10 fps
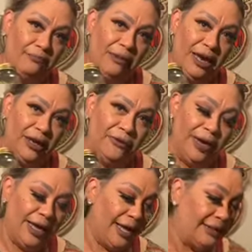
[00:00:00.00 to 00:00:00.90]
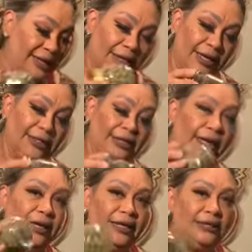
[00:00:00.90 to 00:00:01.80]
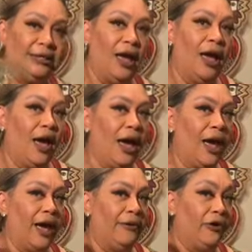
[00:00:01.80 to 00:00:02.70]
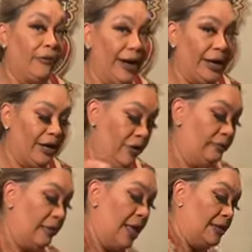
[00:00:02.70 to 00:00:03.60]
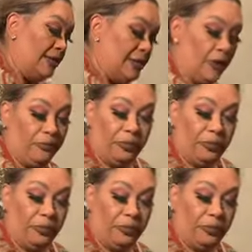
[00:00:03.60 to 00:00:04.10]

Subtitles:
main ingredients, and this is oregano. So